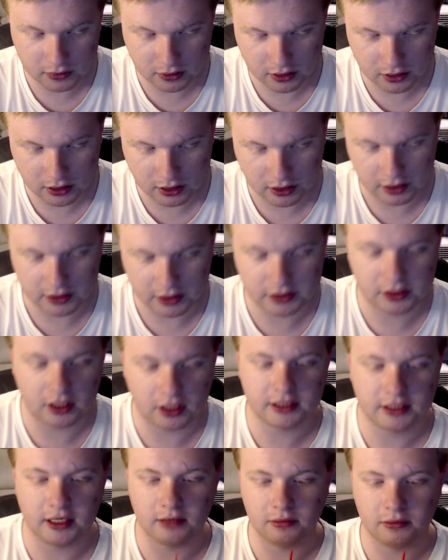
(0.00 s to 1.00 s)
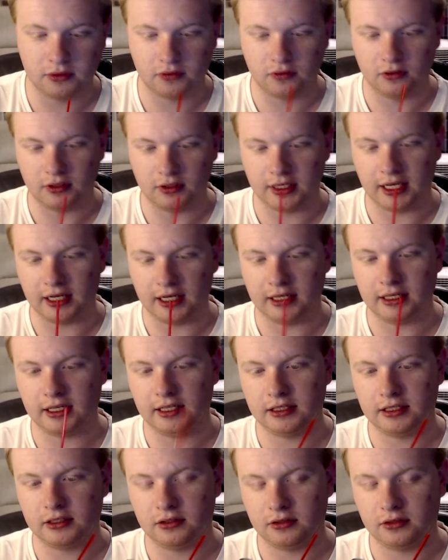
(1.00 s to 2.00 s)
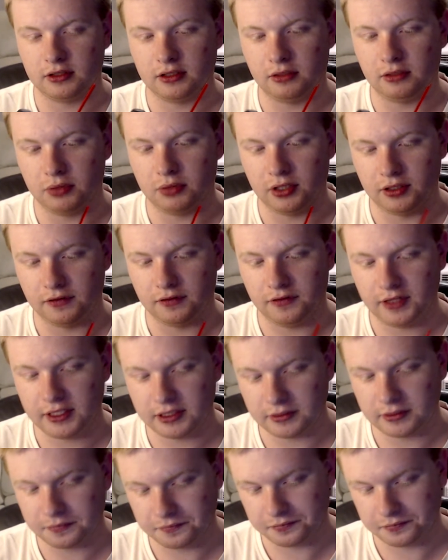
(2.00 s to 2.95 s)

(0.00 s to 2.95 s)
Oh, his lightsaber's falling out again, so it's not perfect.